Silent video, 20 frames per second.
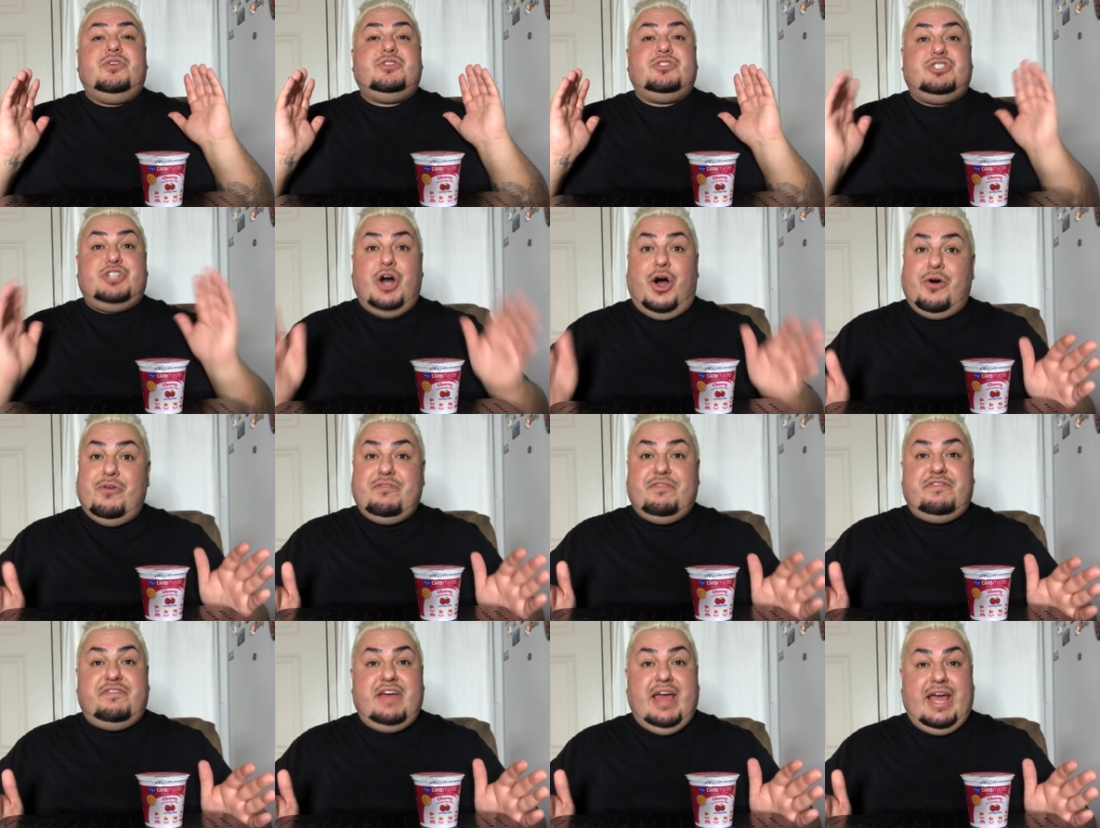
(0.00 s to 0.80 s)
Don't
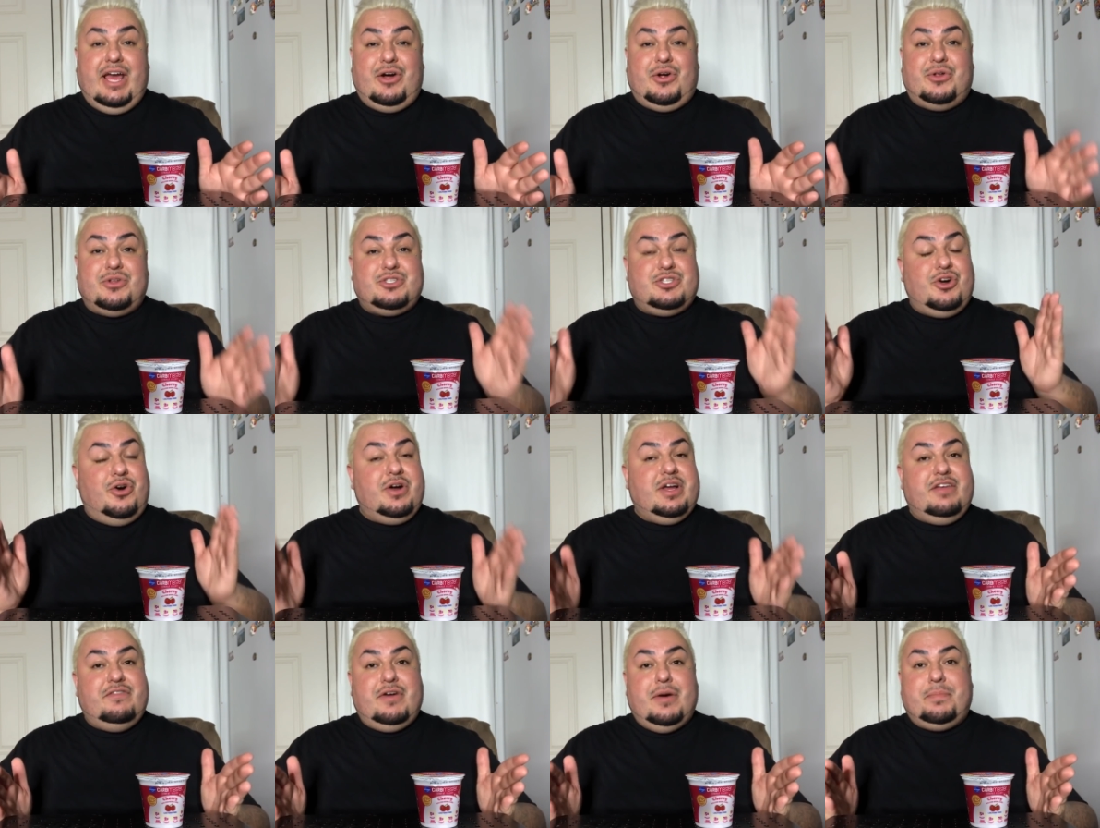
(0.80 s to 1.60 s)
fail.
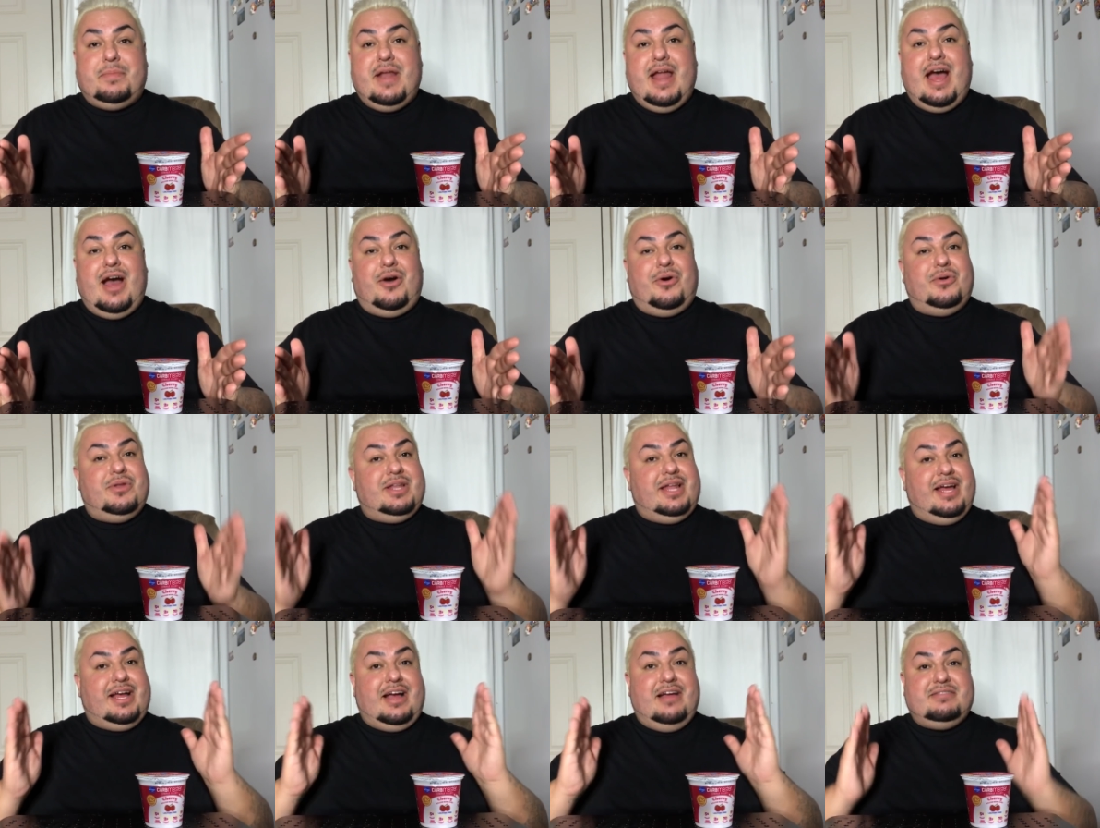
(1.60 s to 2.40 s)
Don't give up now.
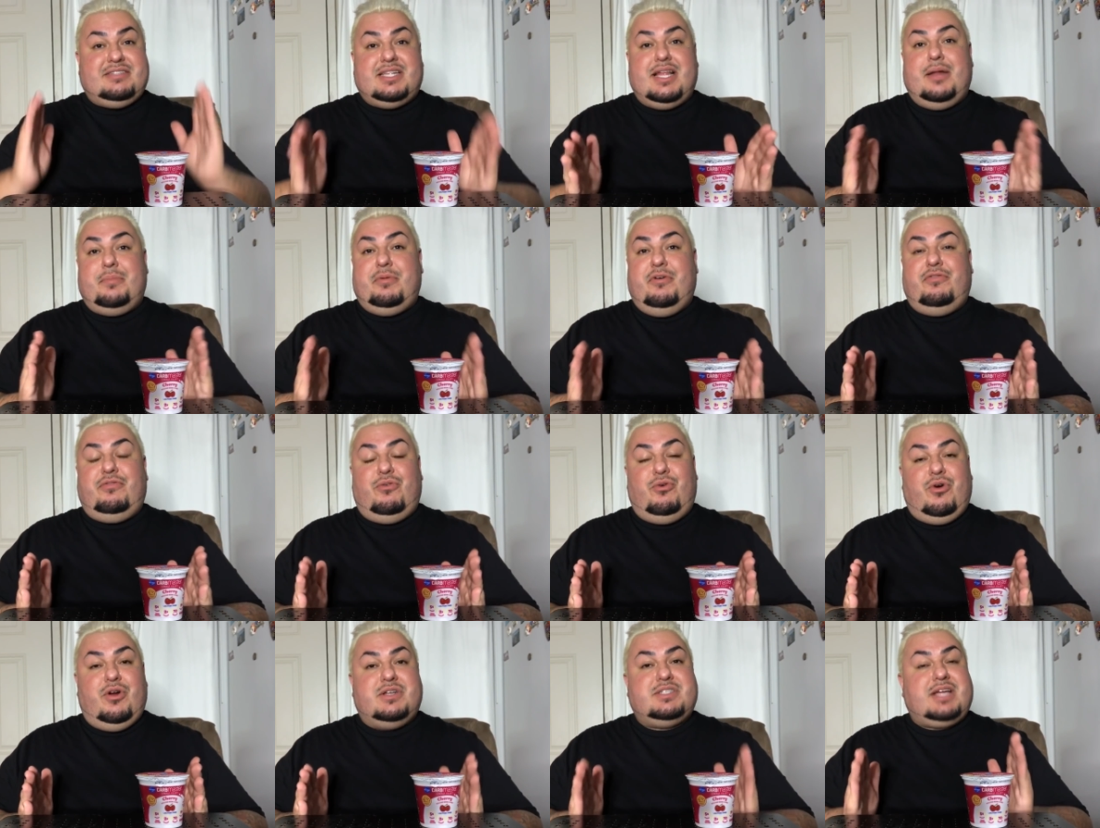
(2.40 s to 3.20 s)
Like I've said
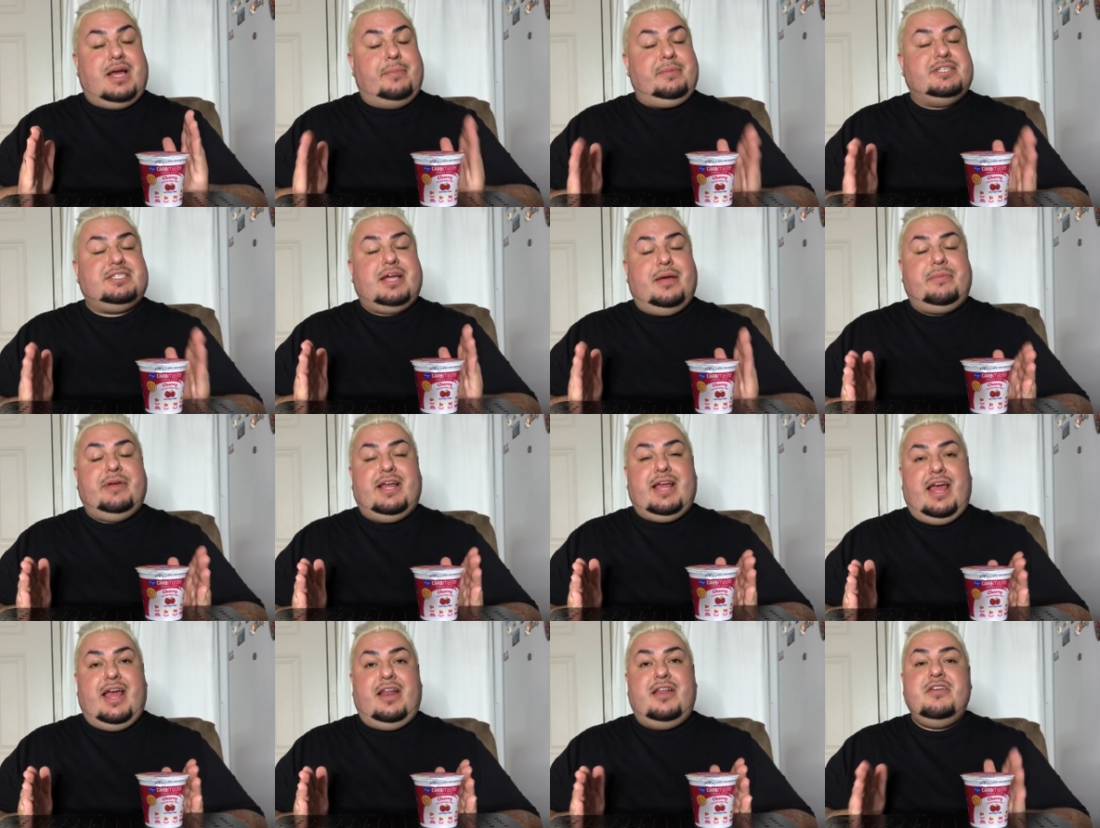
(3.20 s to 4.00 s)
before, time and time
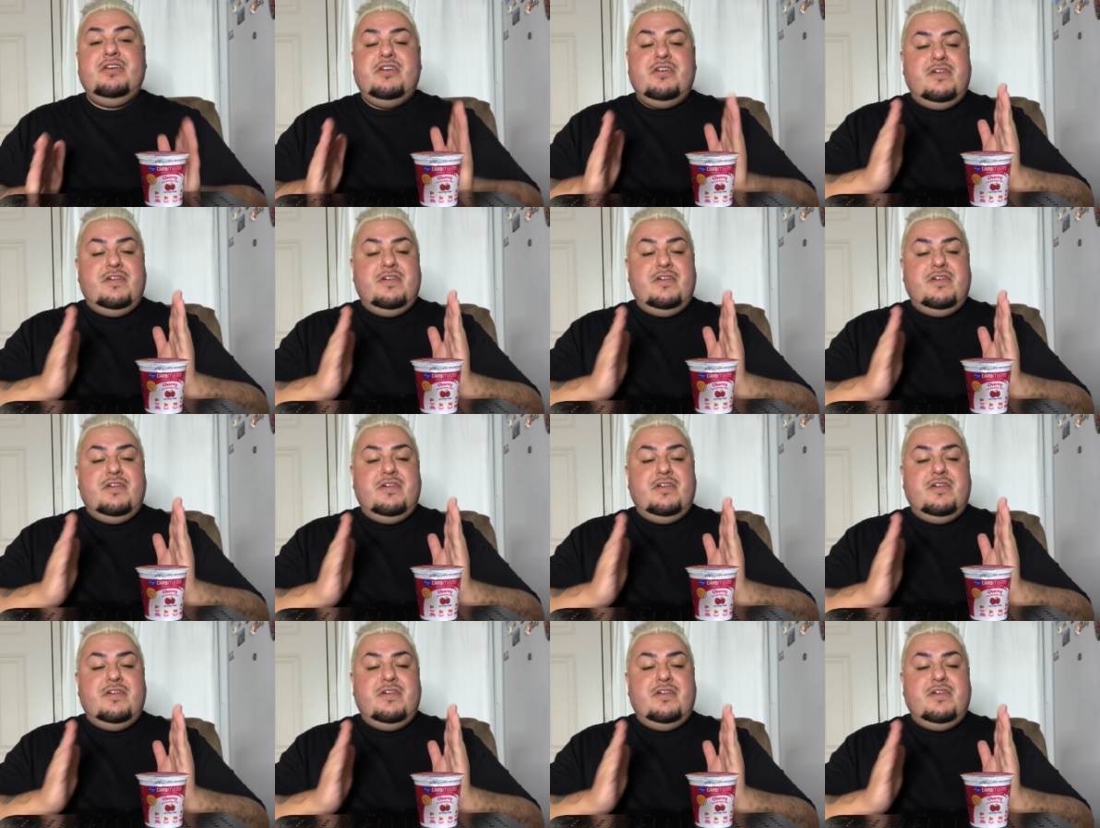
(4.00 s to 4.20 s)
again,